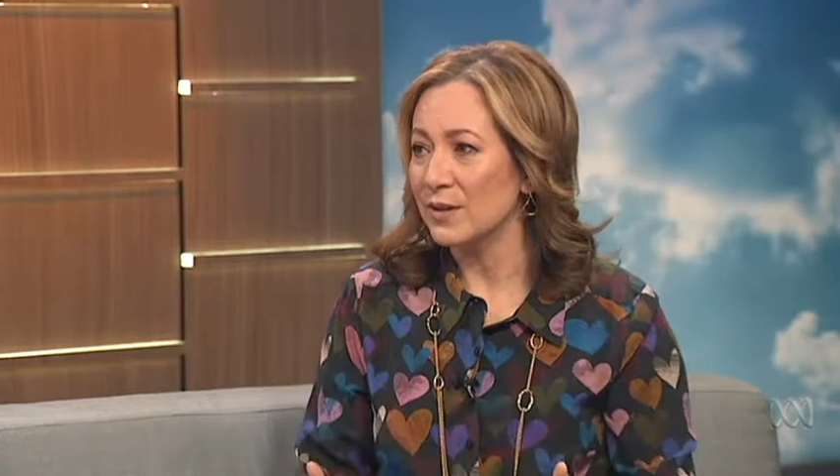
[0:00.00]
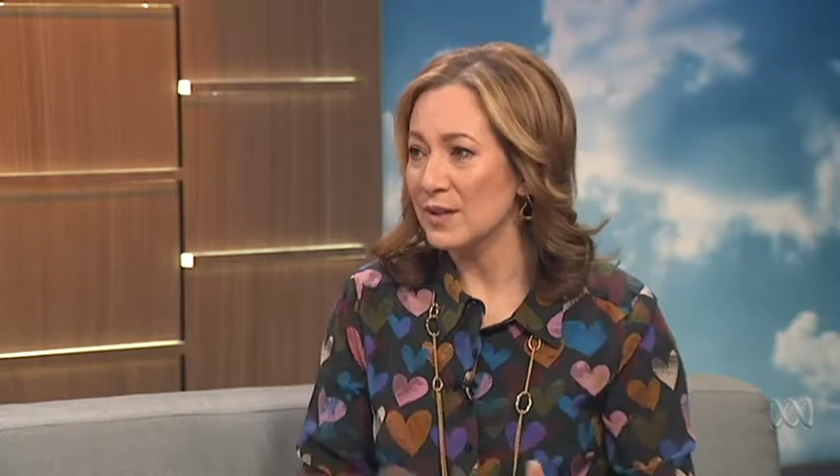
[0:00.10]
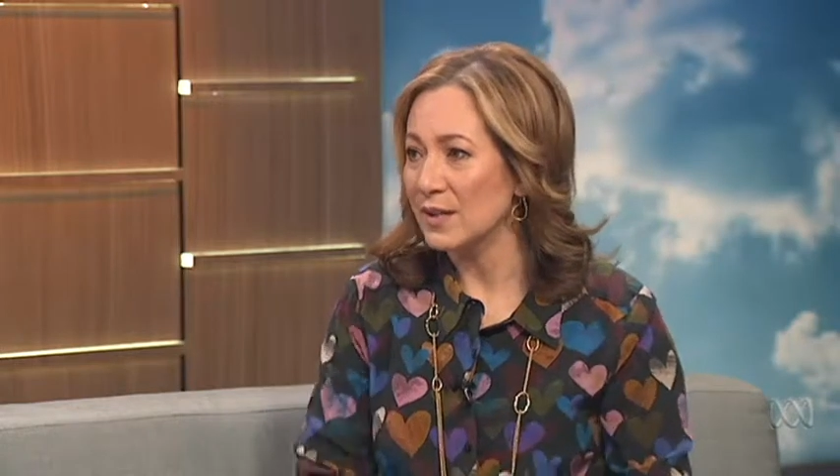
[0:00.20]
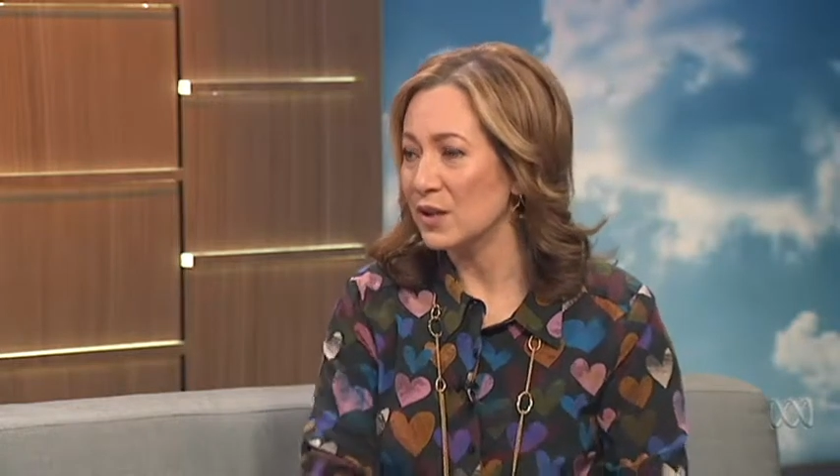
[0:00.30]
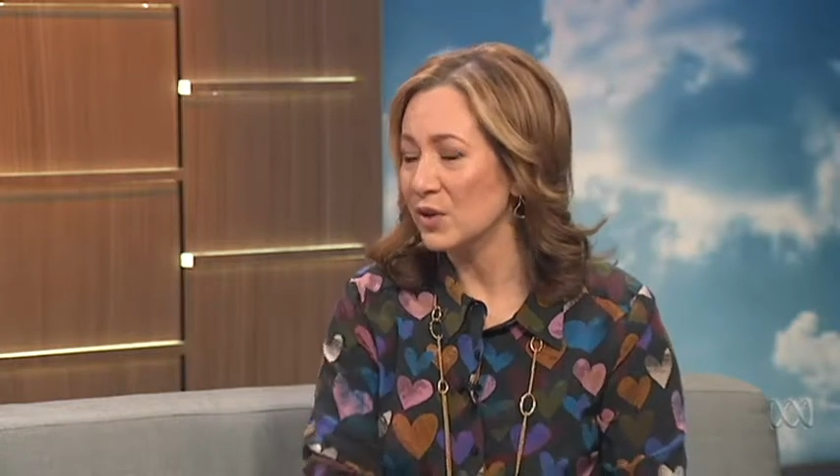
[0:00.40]

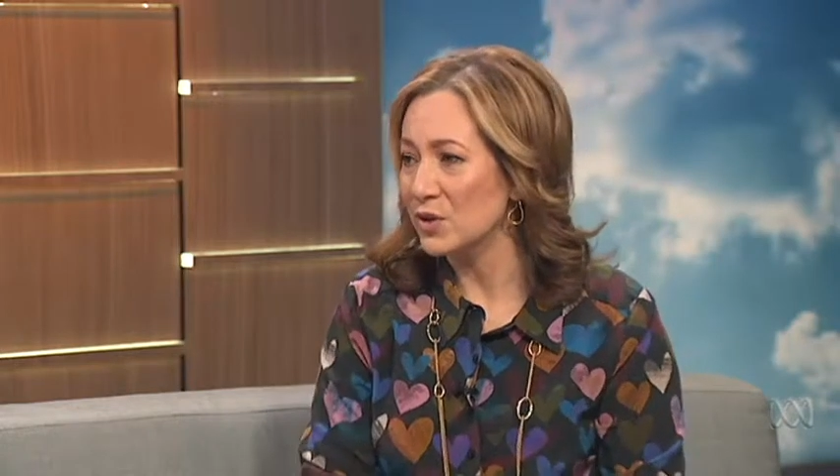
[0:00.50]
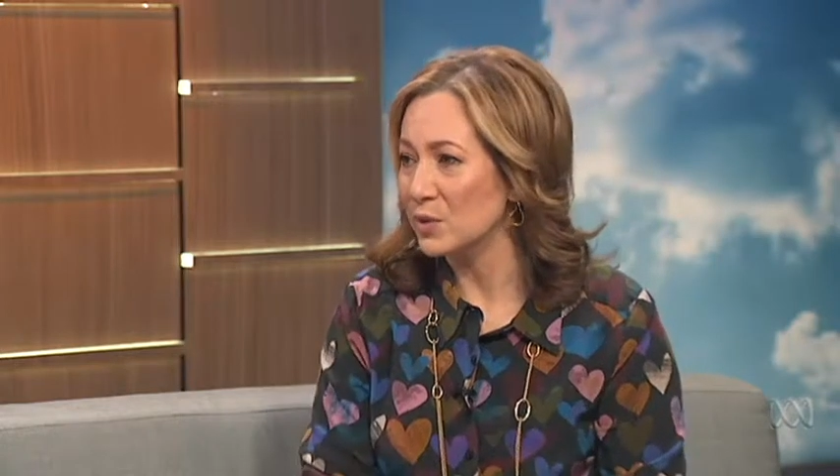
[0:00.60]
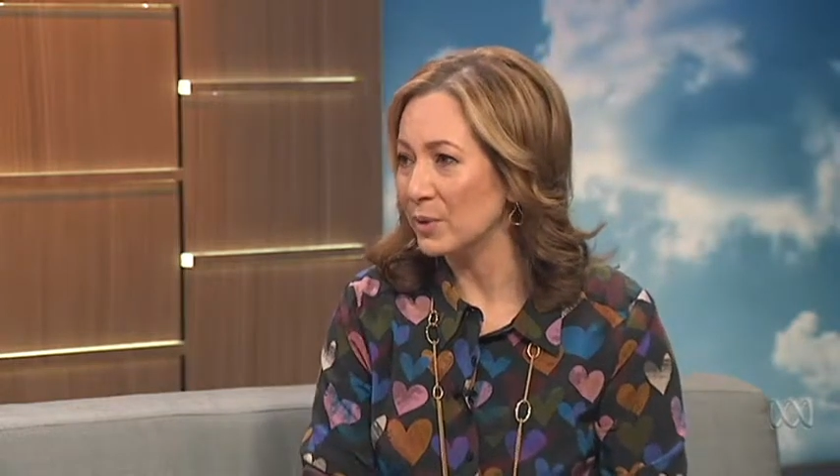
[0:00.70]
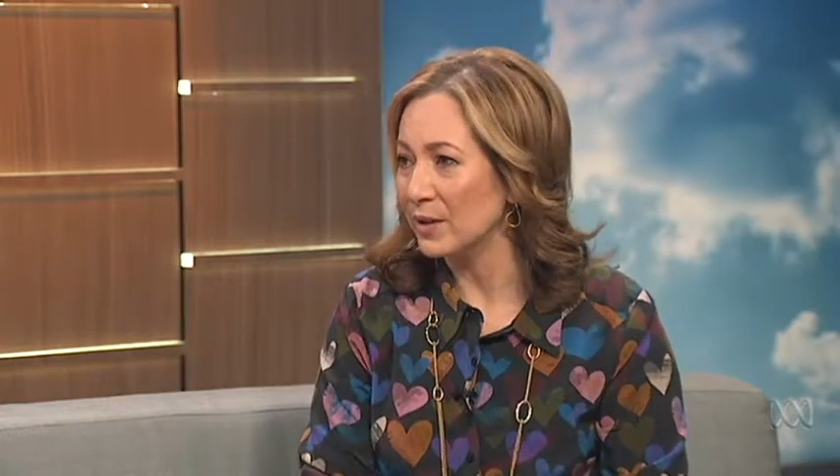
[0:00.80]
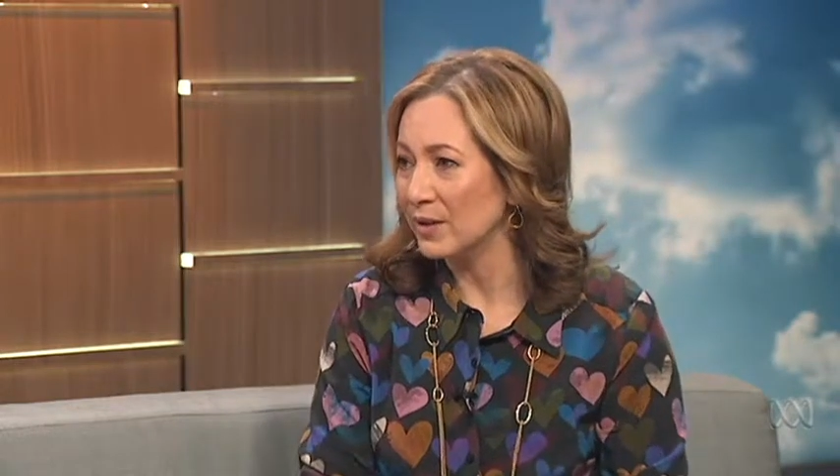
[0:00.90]
this
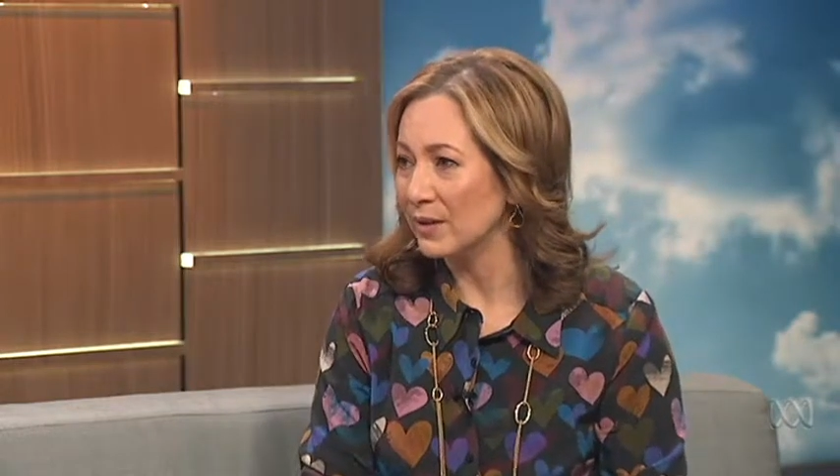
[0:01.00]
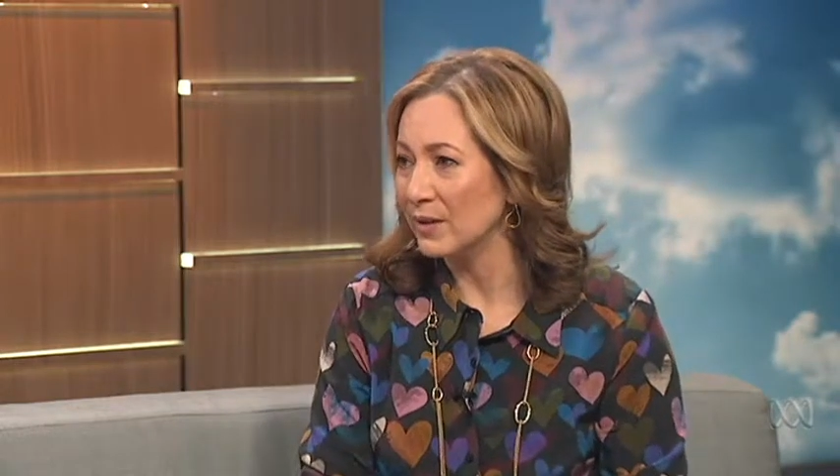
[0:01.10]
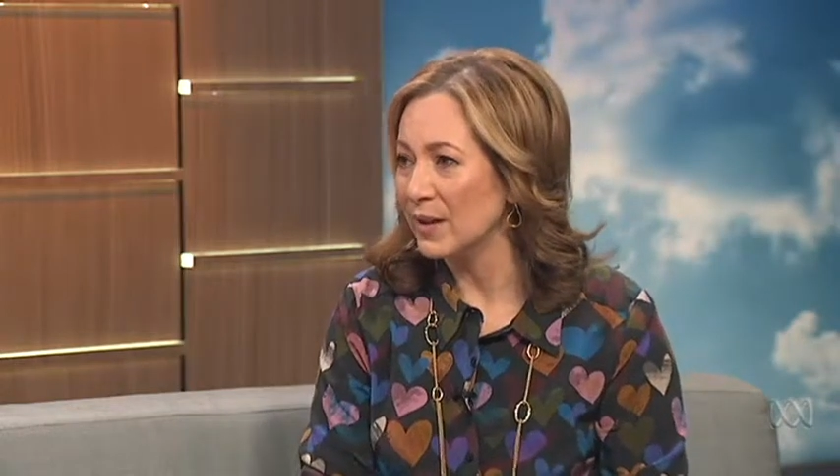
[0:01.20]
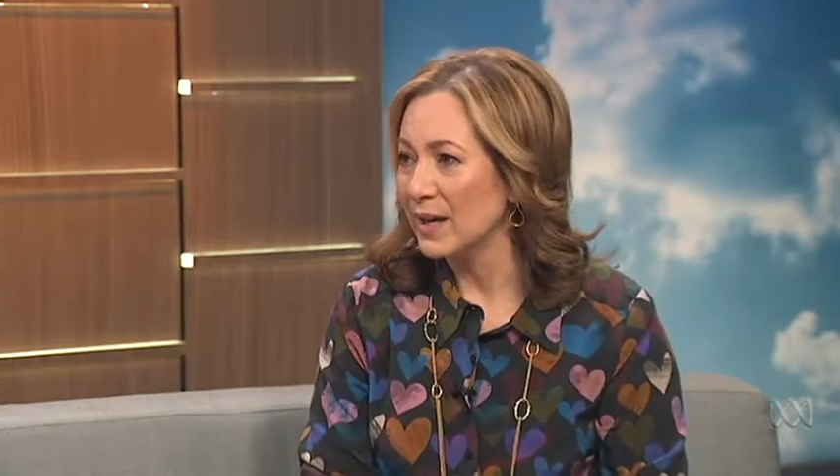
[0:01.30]
huge burden.